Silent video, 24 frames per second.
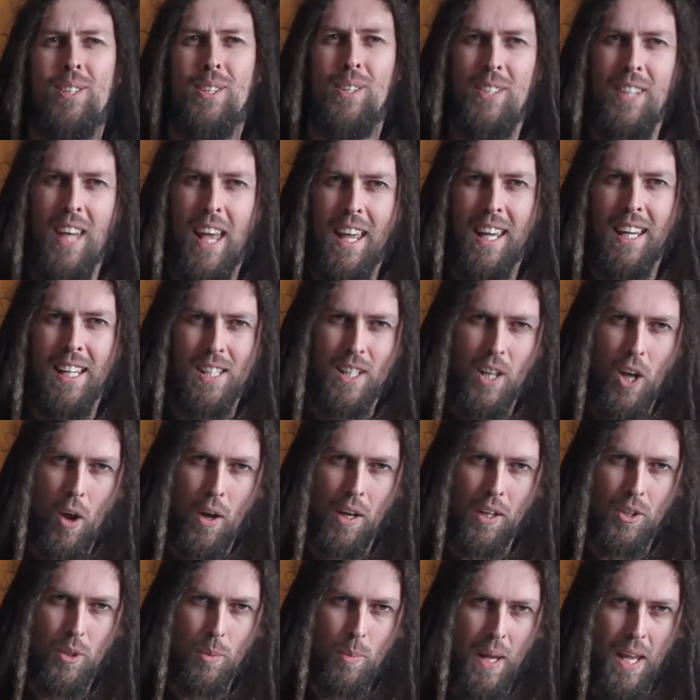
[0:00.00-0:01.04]
today is going
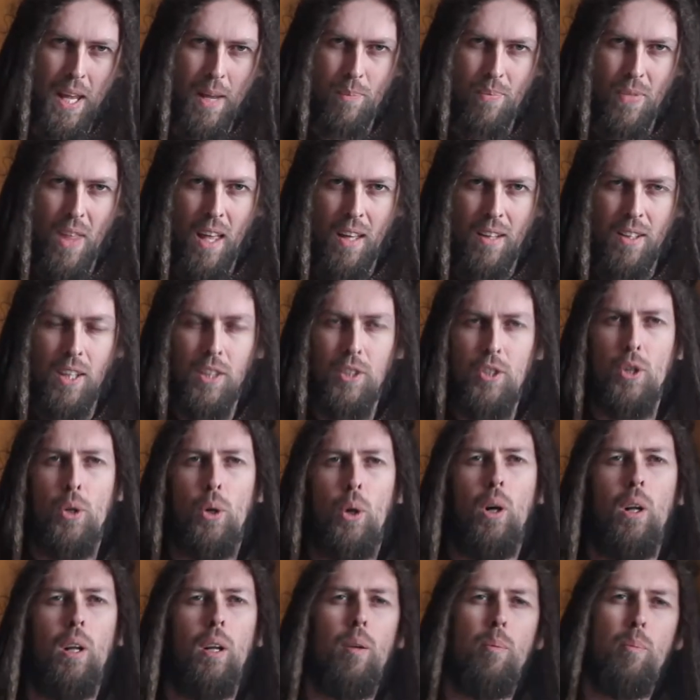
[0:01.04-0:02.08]
to be the
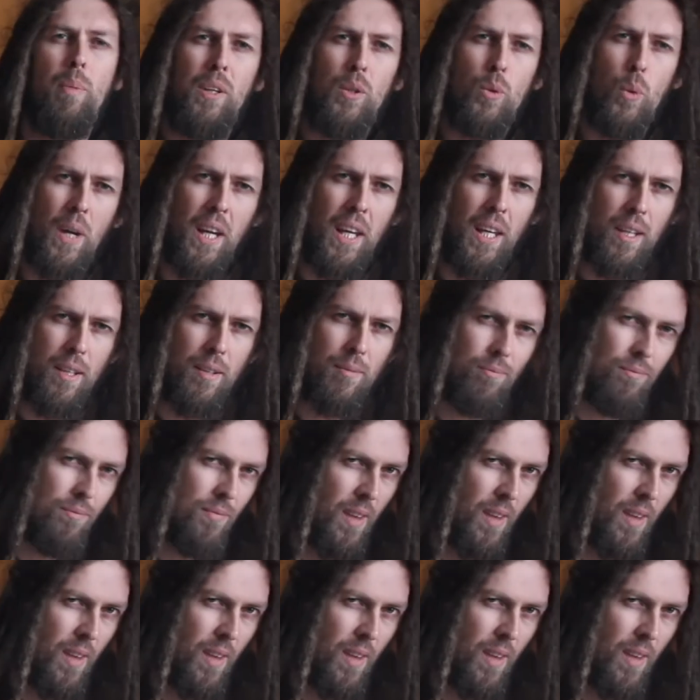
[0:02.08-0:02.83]
duel between